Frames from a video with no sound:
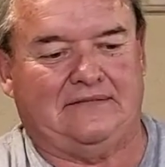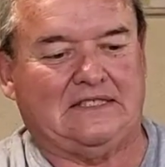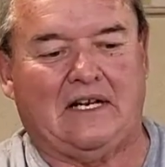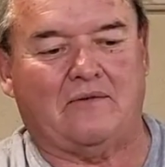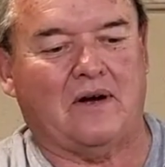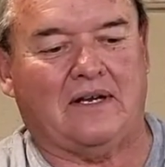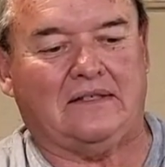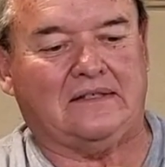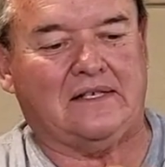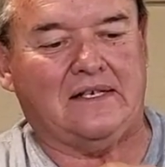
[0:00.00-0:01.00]
It's not
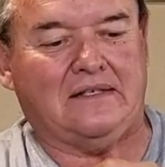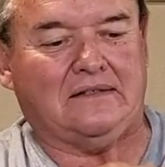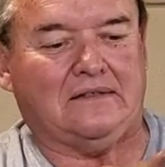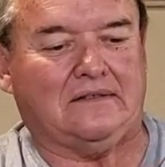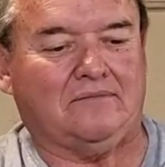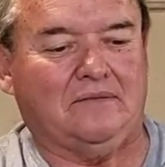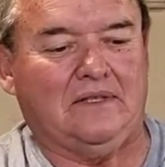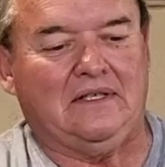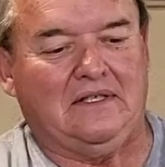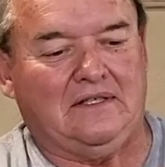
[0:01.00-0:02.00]
rocket science. It's
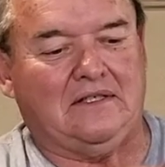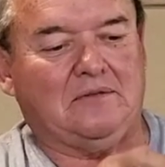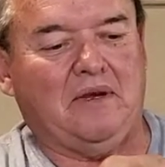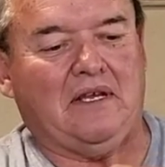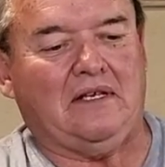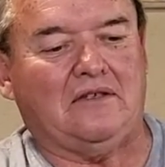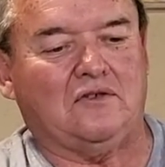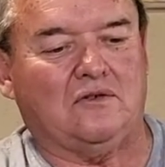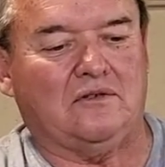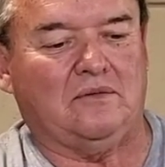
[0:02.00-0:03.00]
just make it
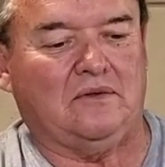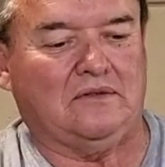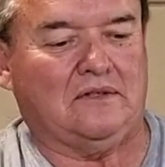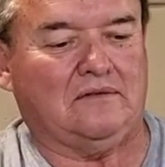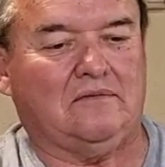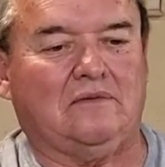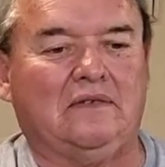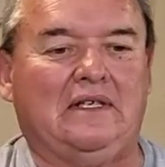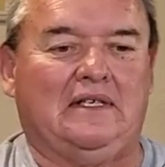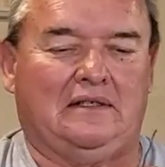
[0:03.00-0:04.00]
enjoyable. Just
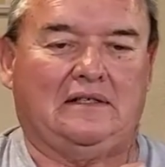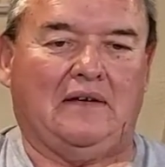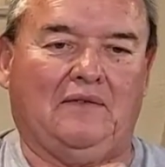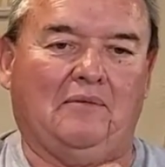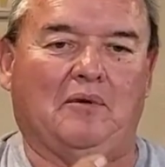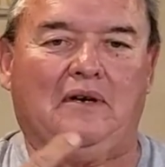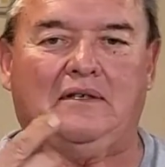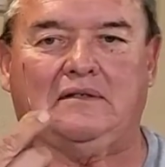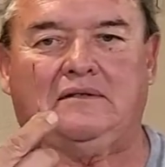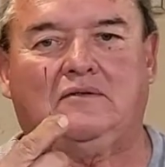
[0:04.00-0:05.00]
safety part
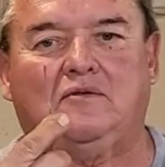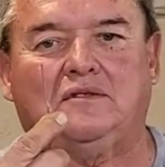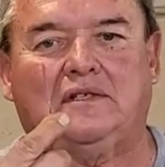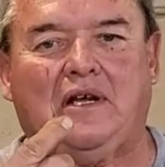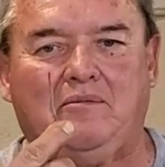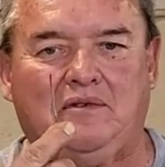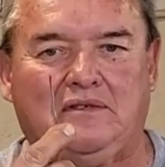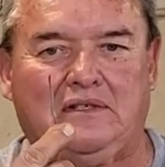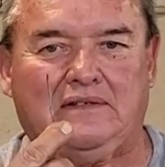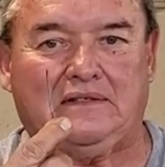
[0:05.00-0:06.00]
is don't stab
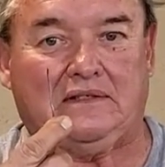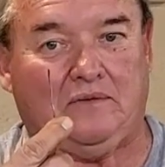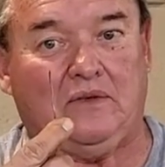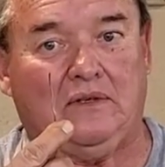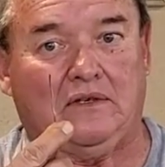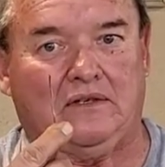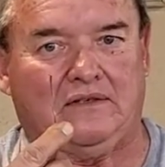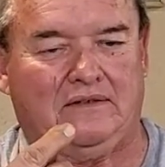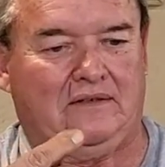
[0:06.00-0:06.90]
yourself because it will hurt.